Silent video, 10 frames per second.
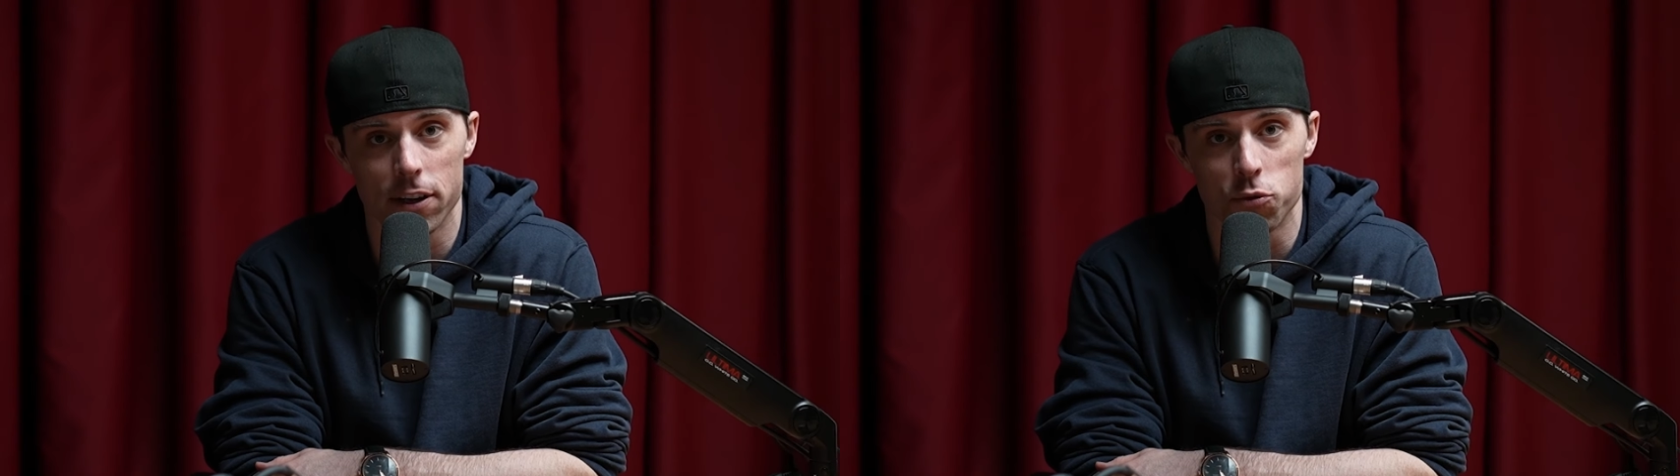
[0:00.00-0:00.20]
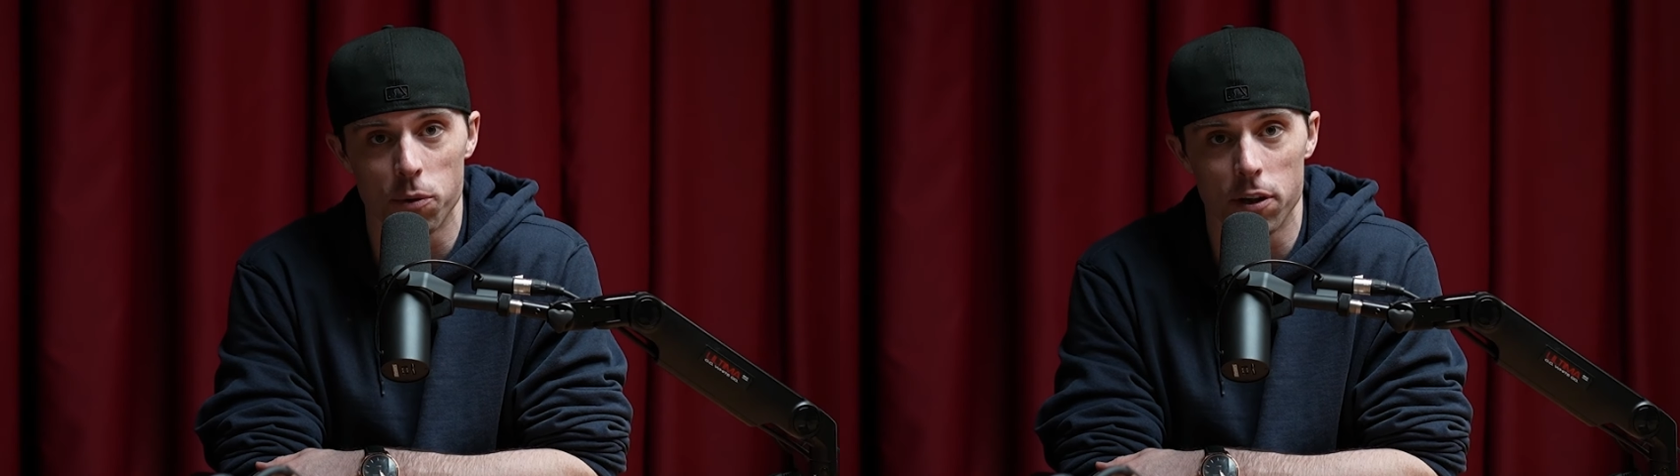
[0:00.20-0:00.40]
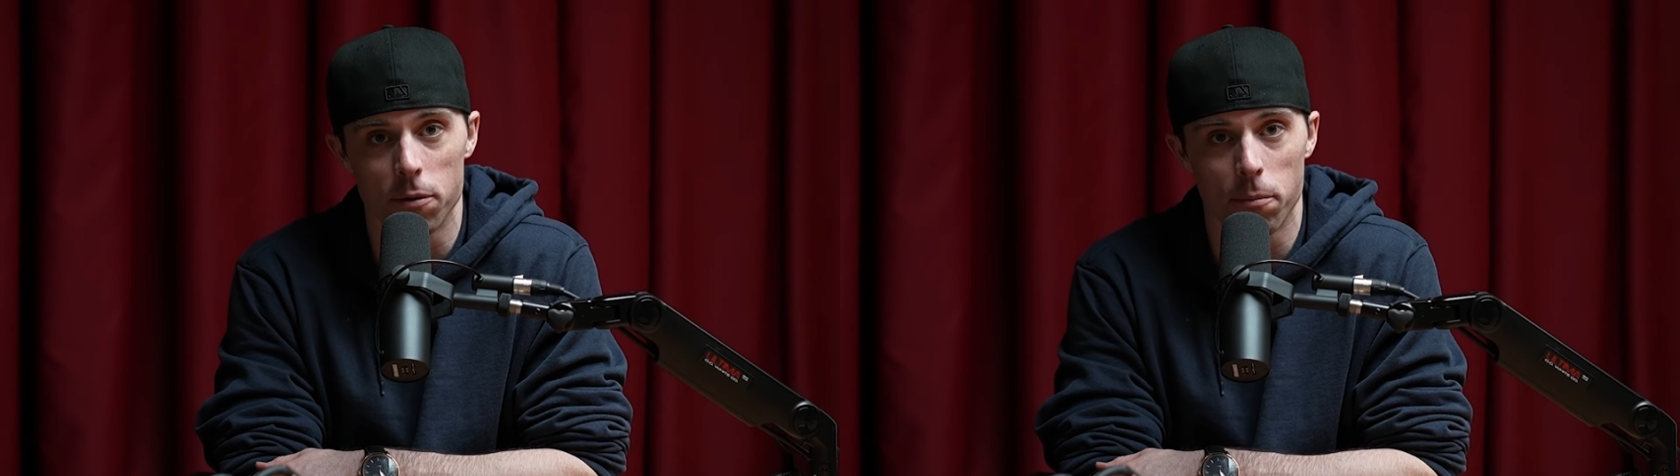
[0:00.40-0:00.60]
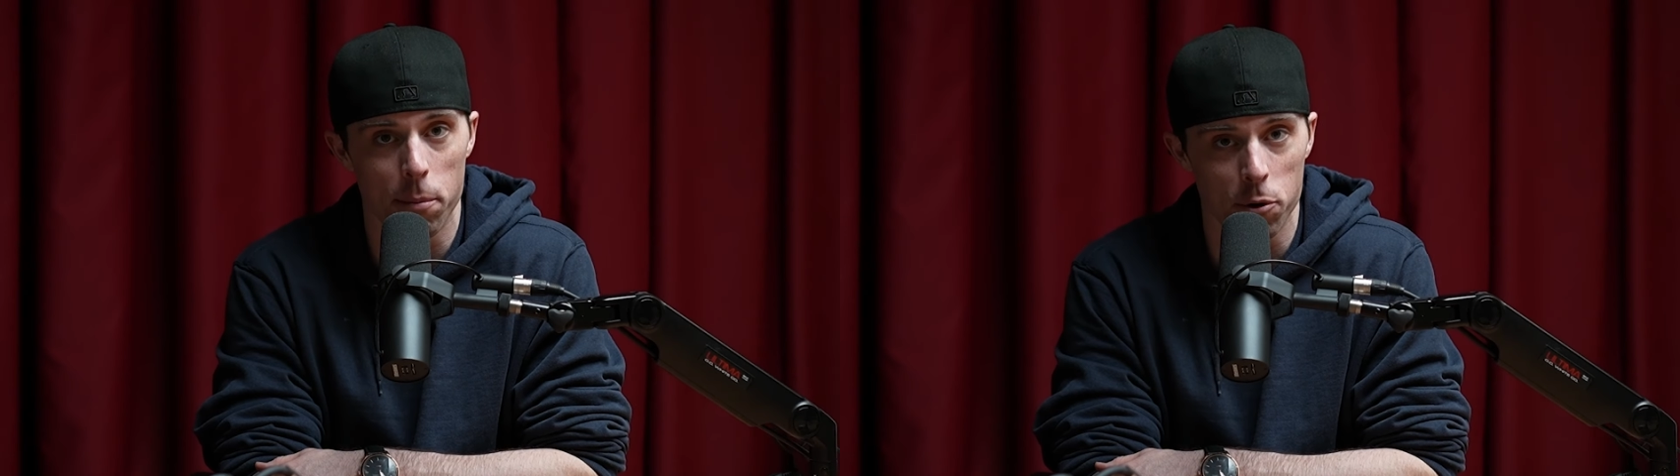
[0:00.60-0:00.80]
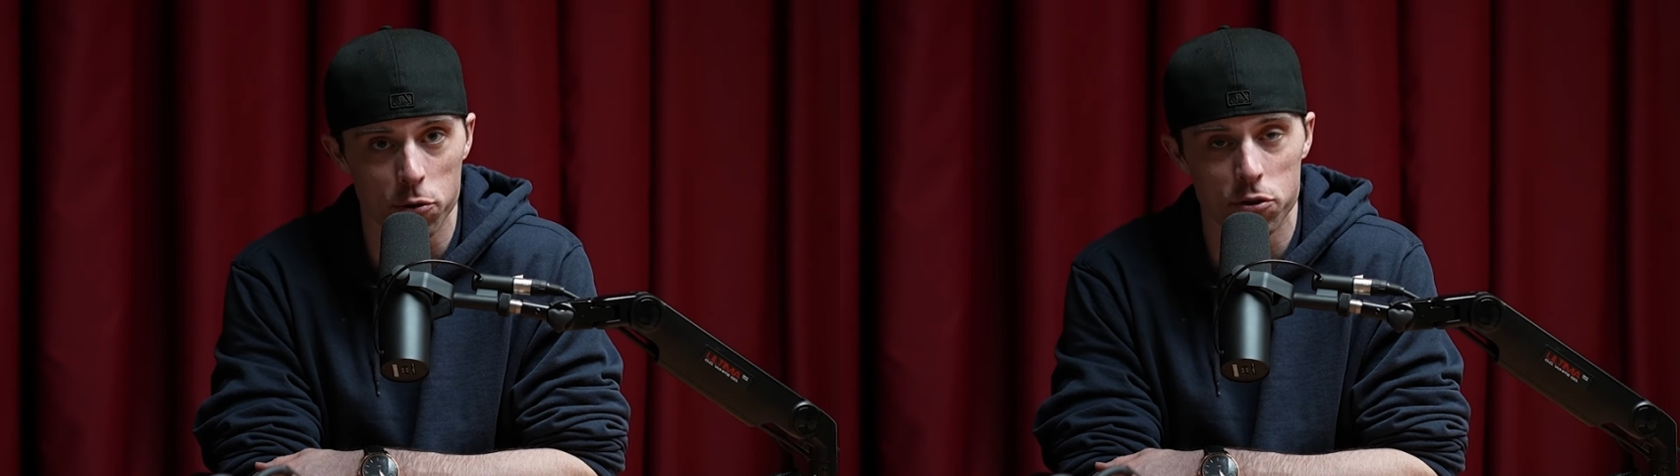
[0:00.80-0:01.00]
That's with my
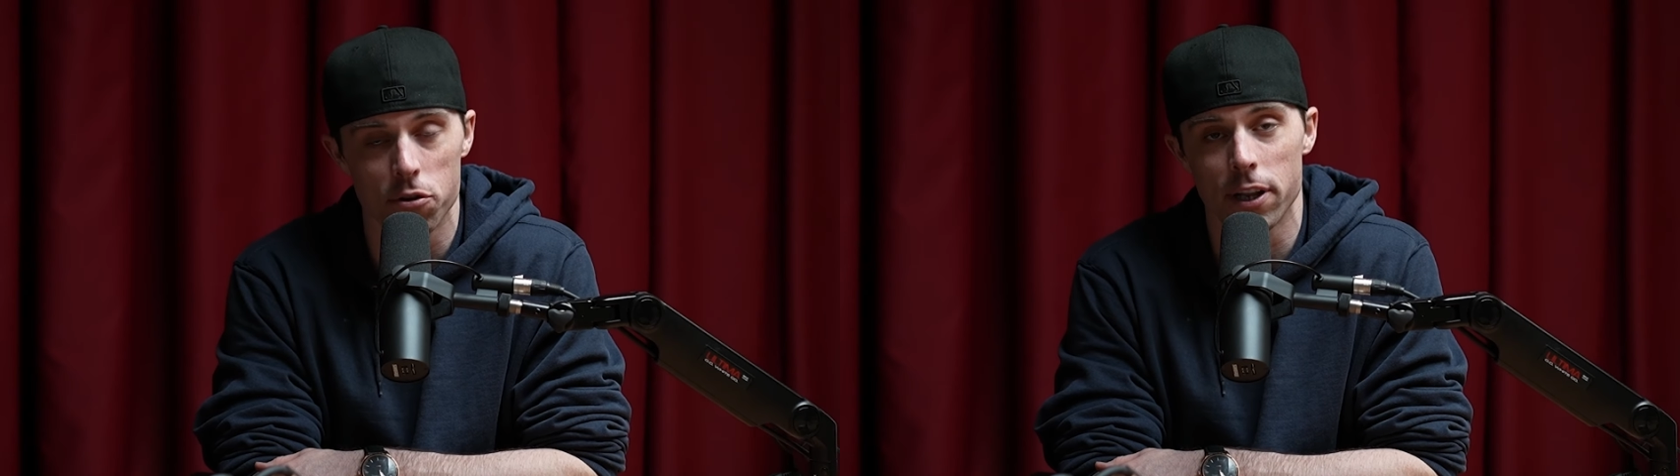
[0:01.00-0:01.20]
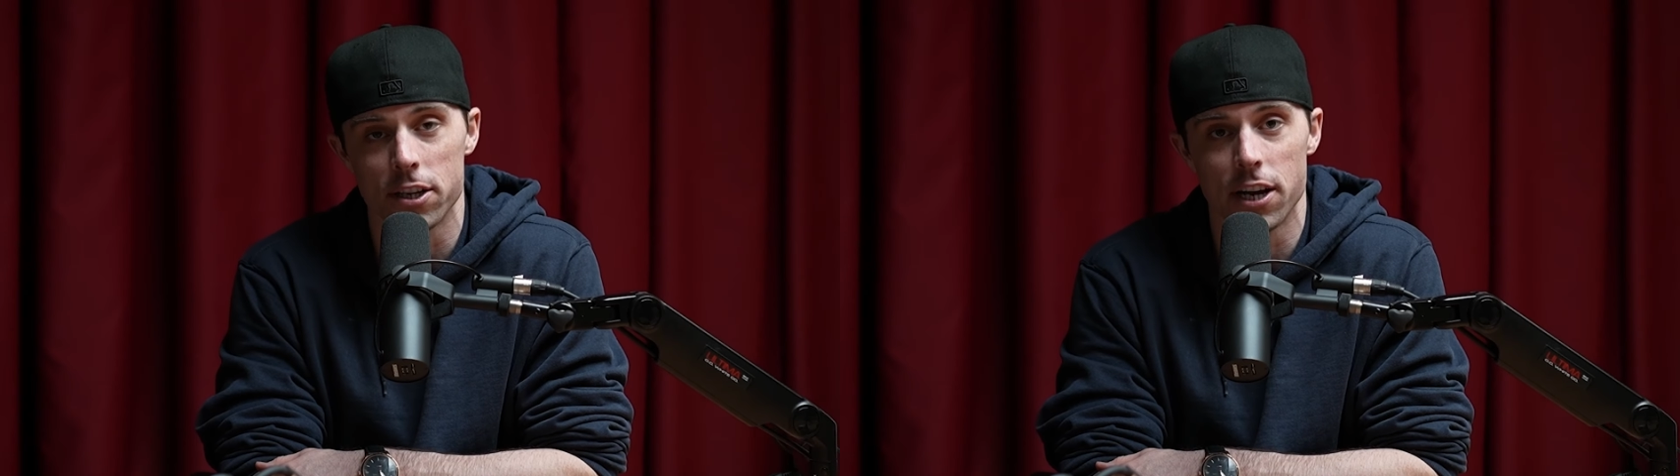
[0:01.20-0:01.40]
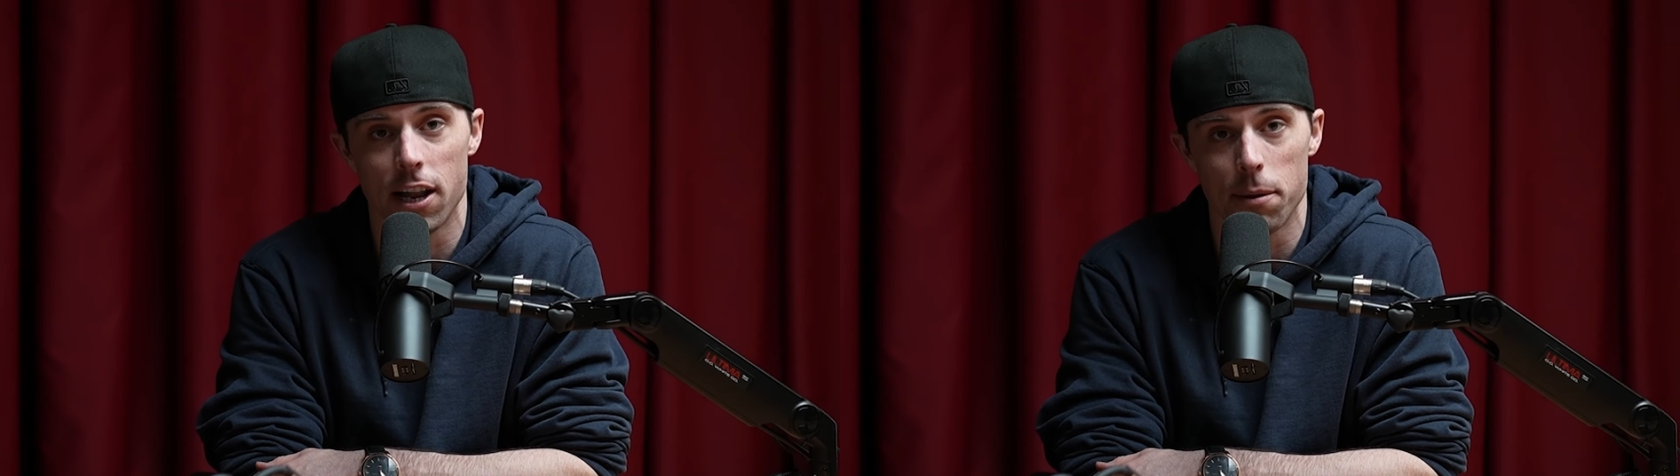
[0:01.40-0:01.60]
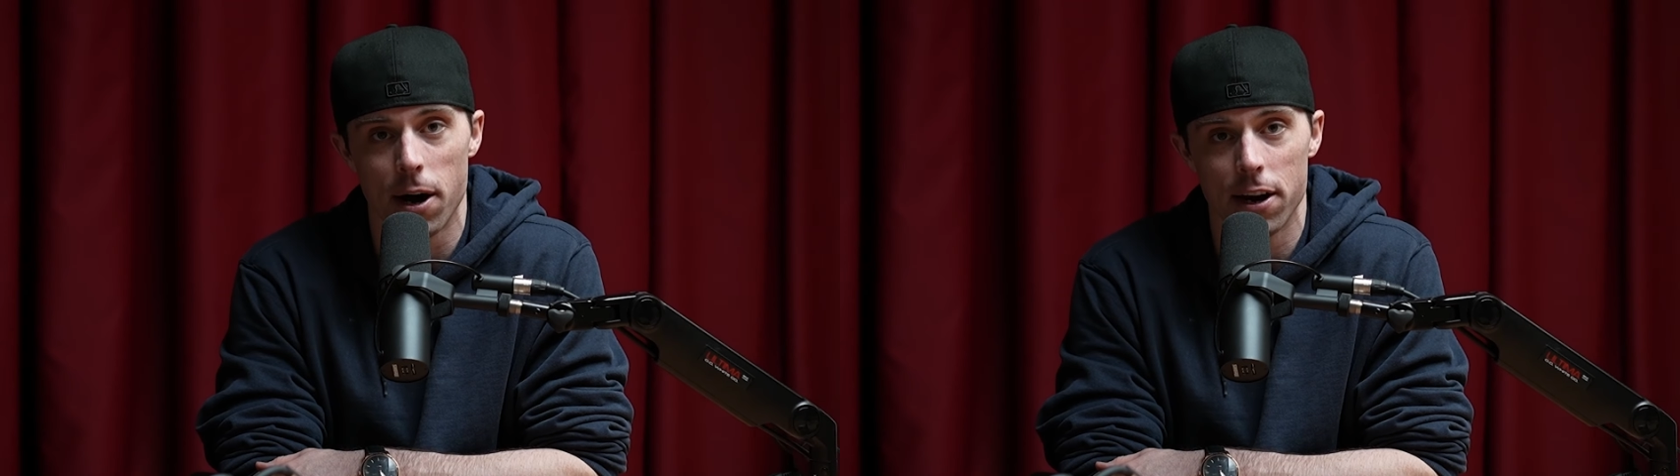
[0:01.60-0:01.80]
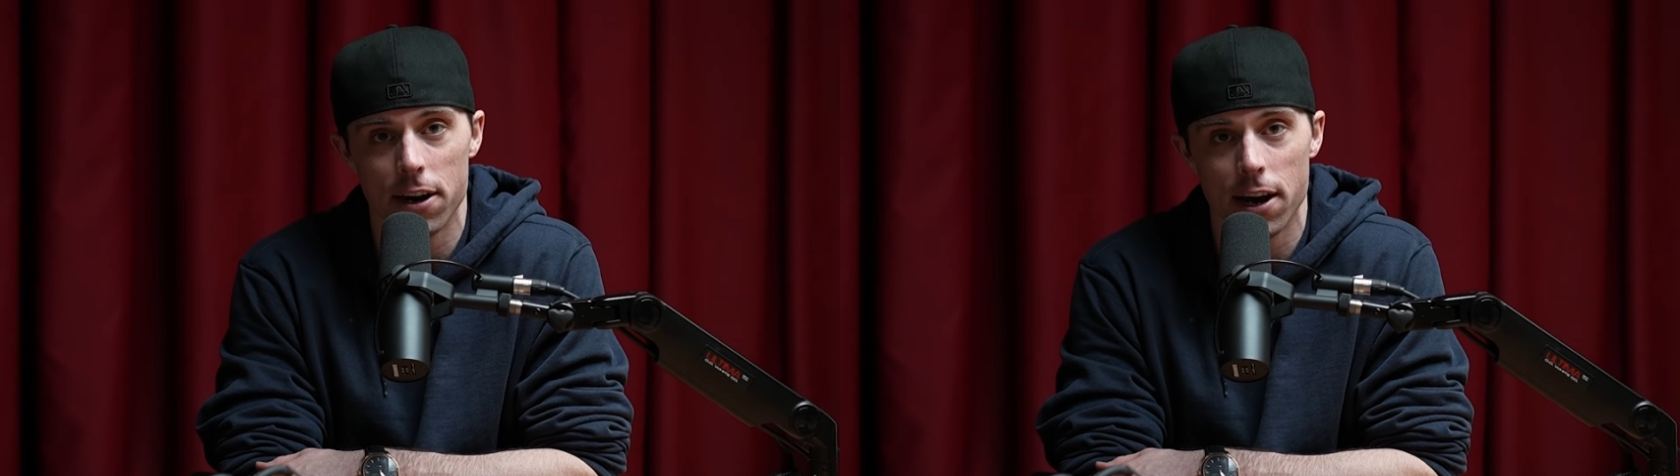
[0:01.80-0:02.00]
producer, Alessi
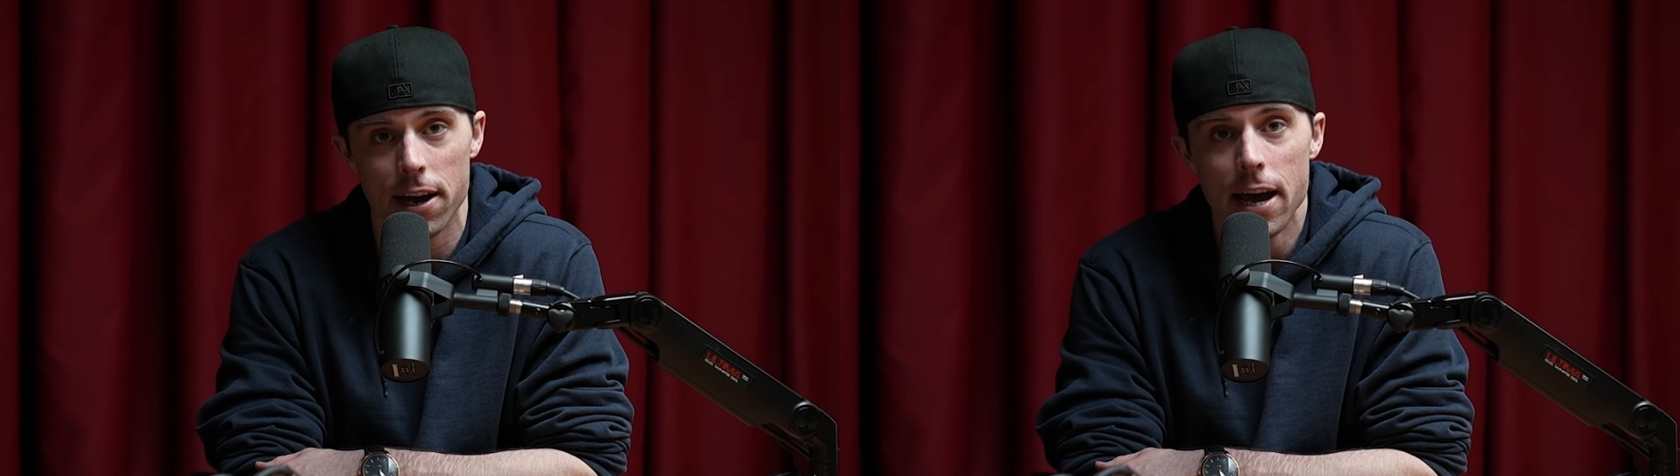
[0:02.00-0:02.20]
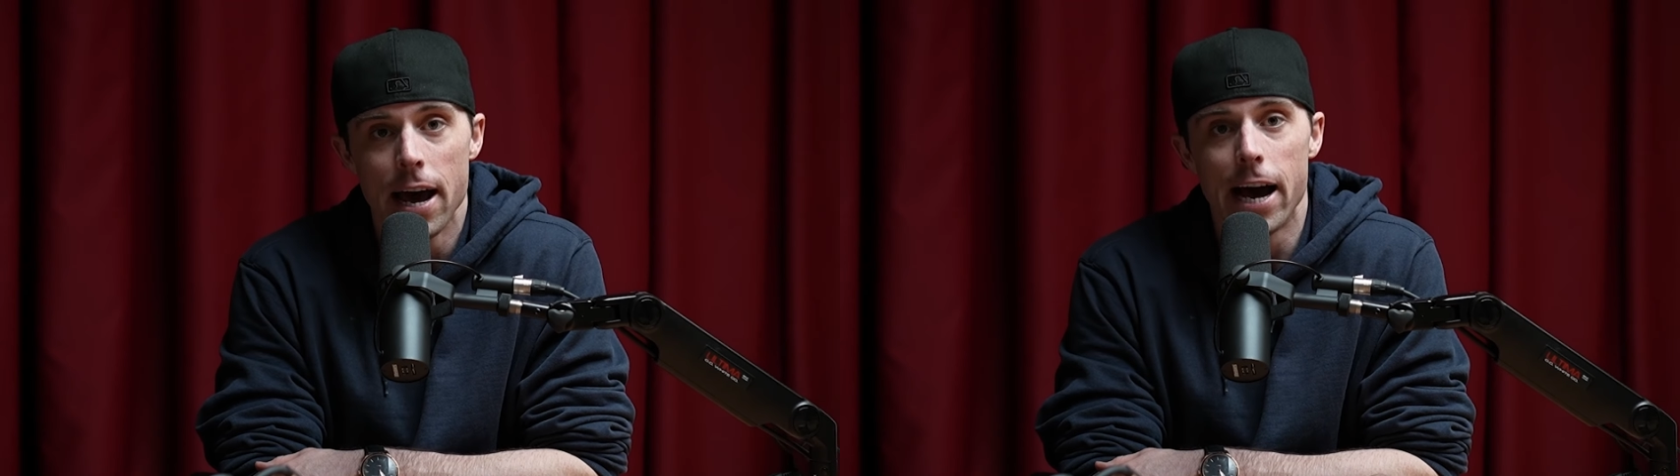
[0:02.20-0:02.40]
Allaman, and I,